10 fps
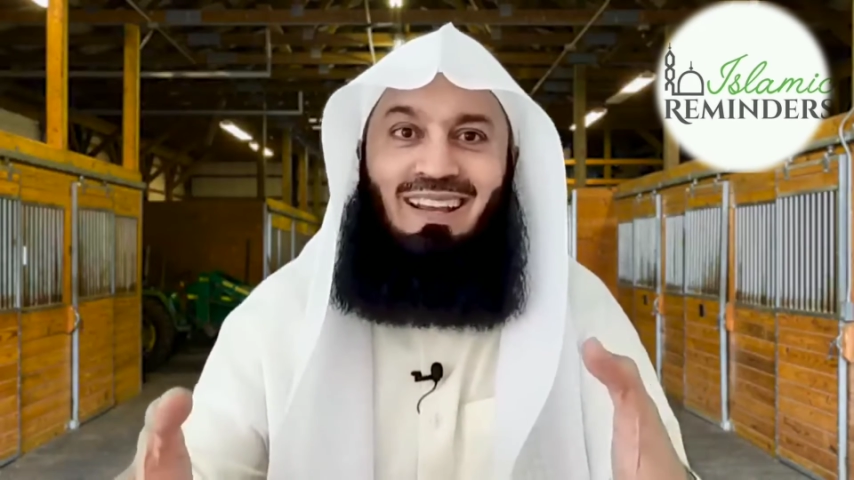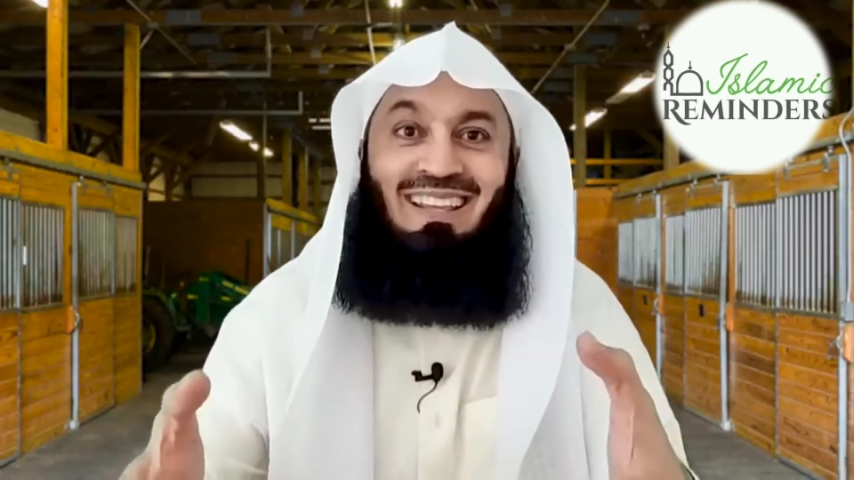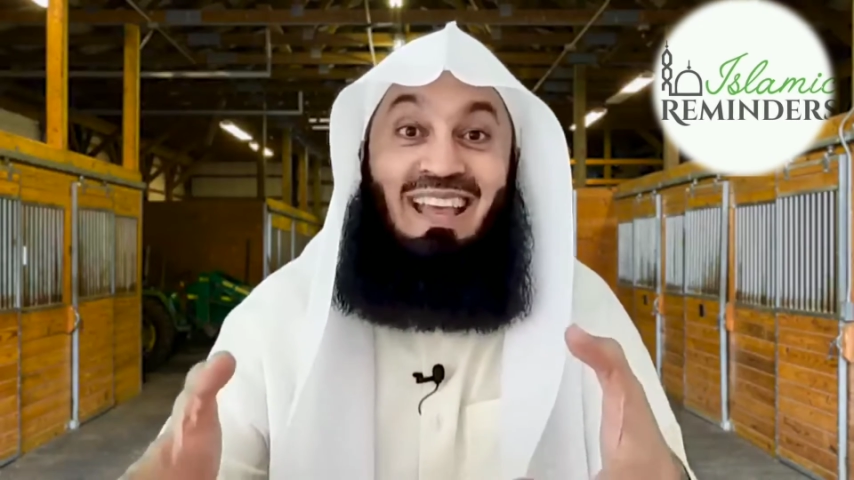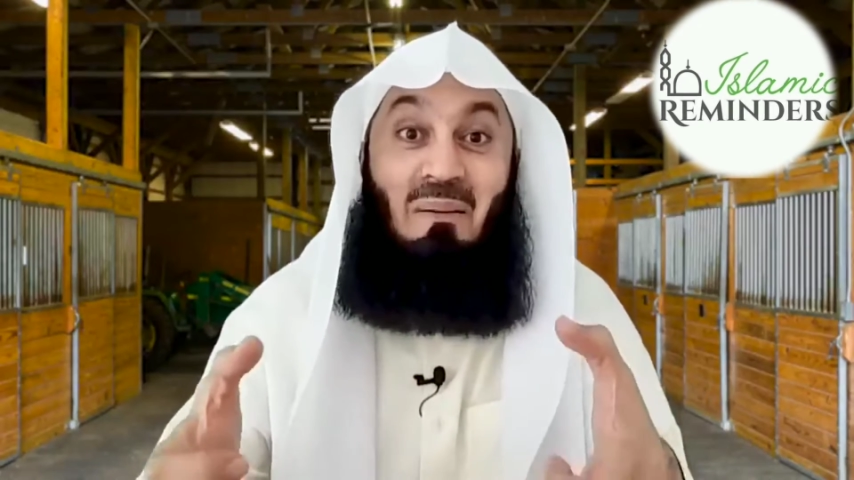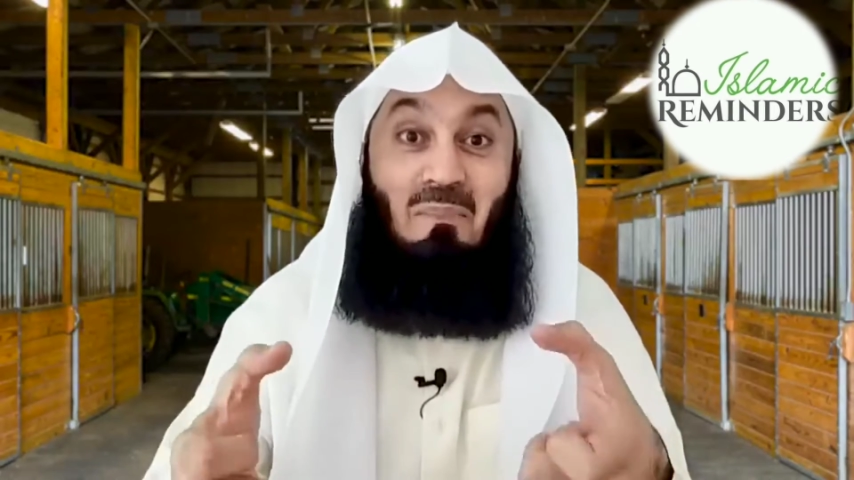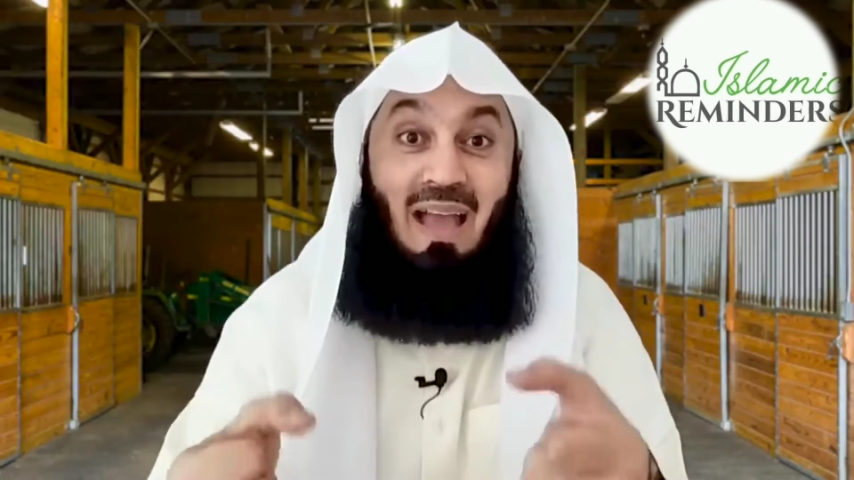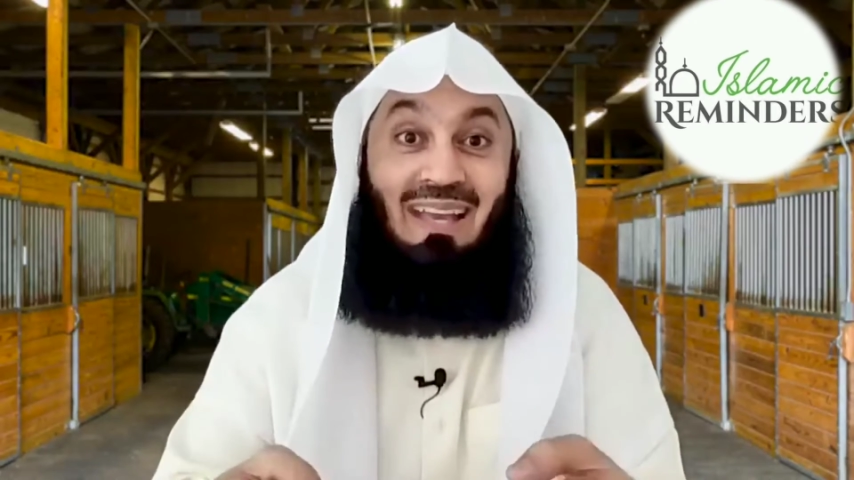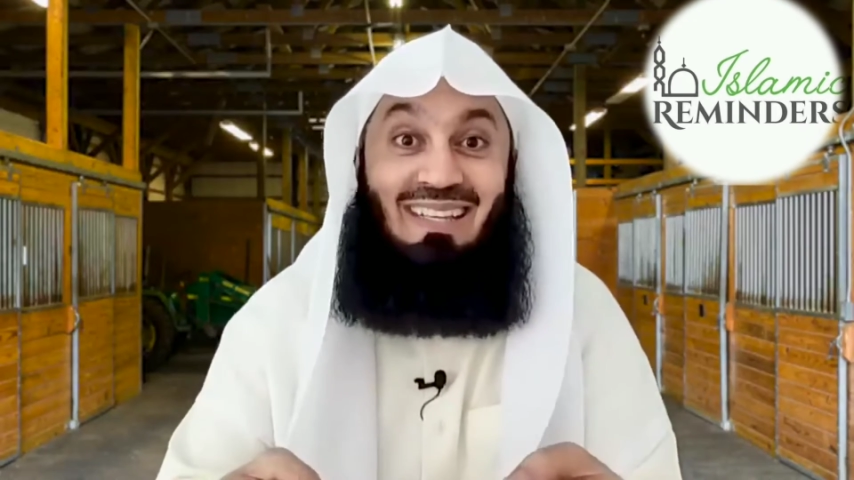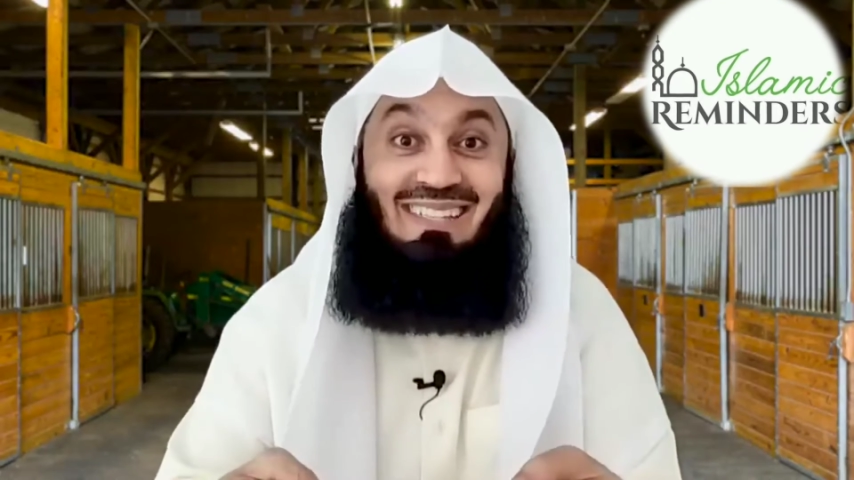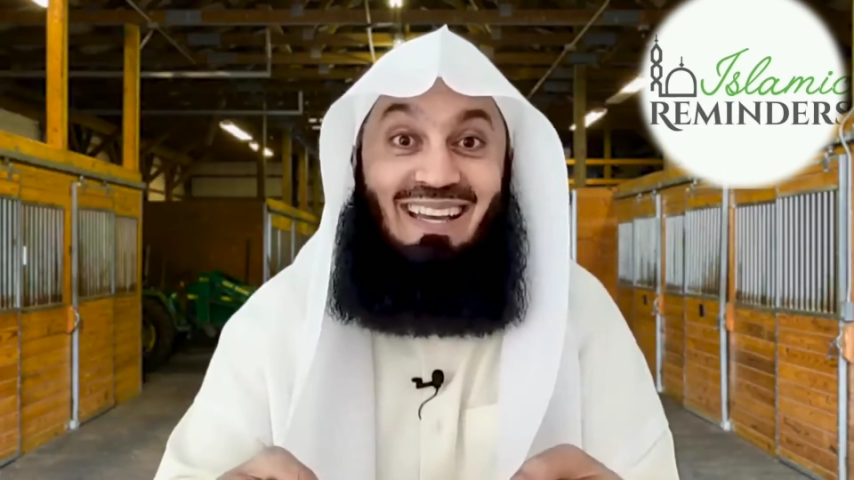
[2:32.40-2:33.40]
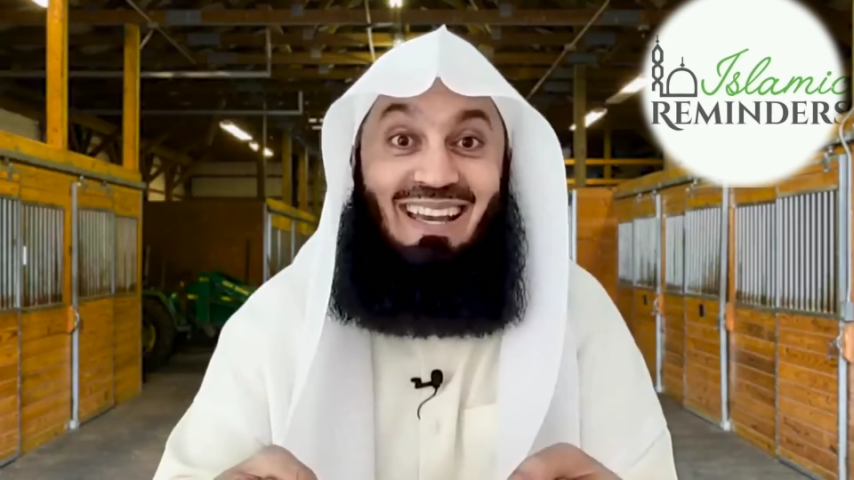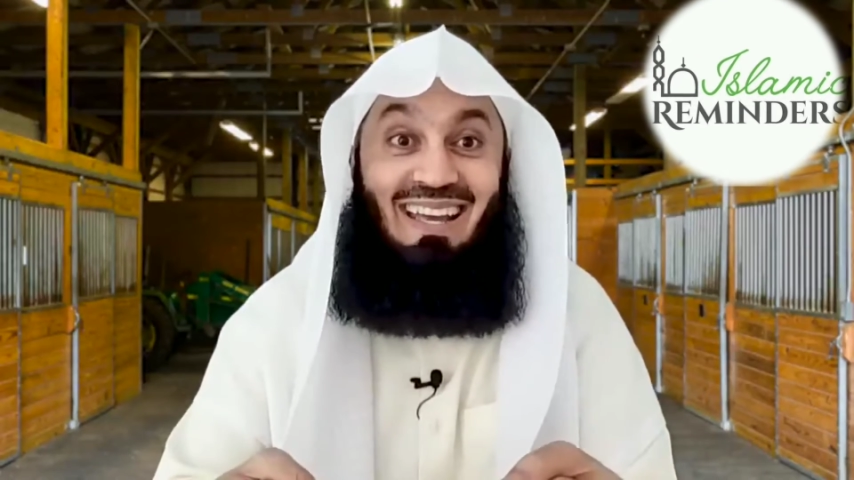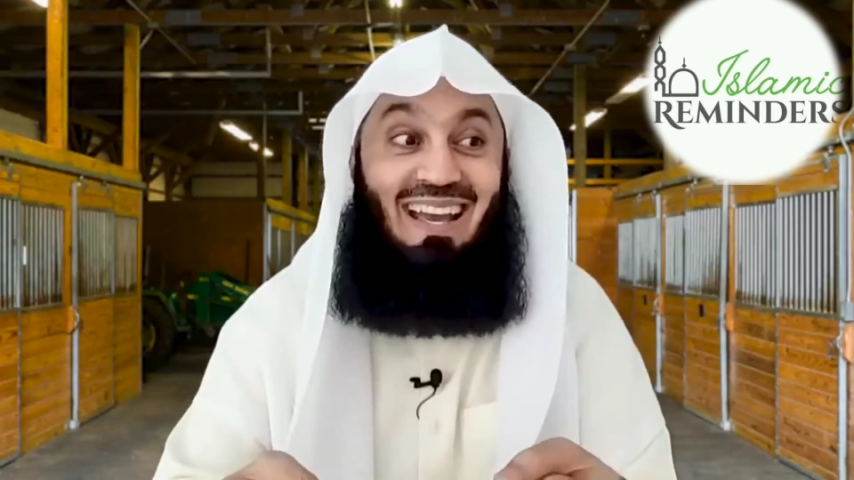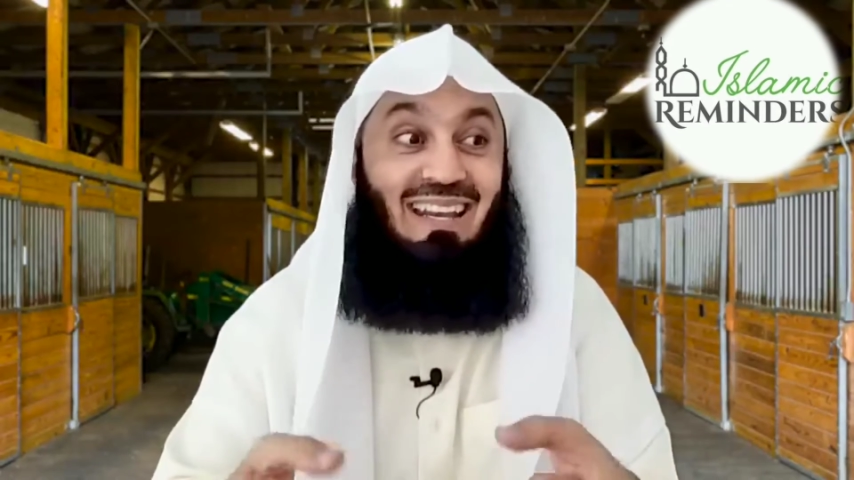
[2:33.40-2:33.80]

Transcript: and I came back Inshallah,